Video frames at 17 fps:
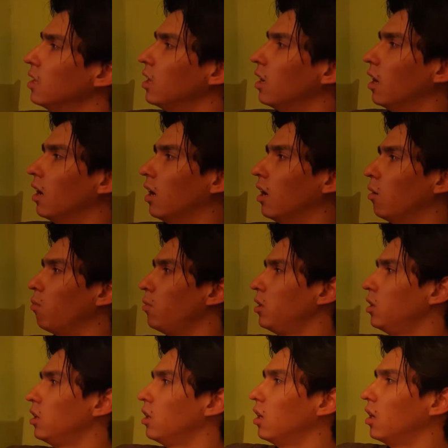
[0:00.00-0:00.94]

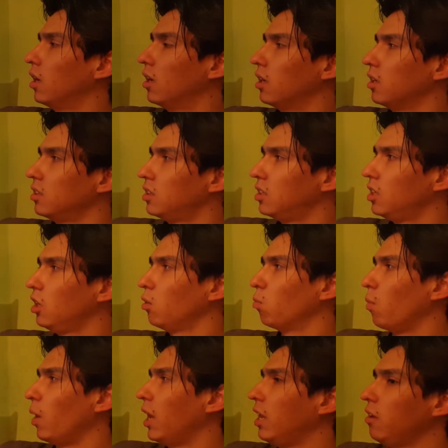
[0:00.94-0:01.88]
We're still
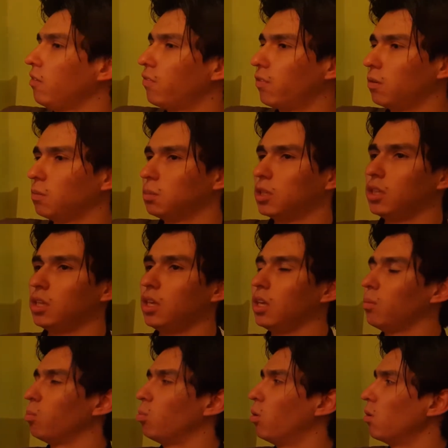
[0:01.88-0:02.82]
waiting for the
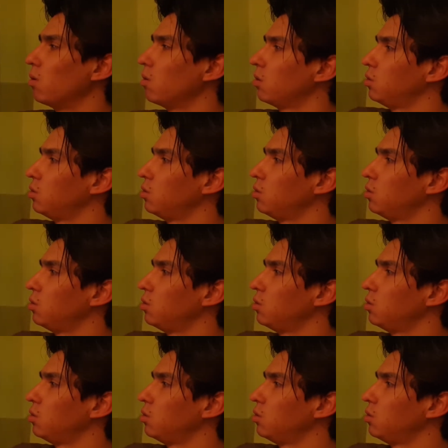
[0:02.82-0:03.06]
motor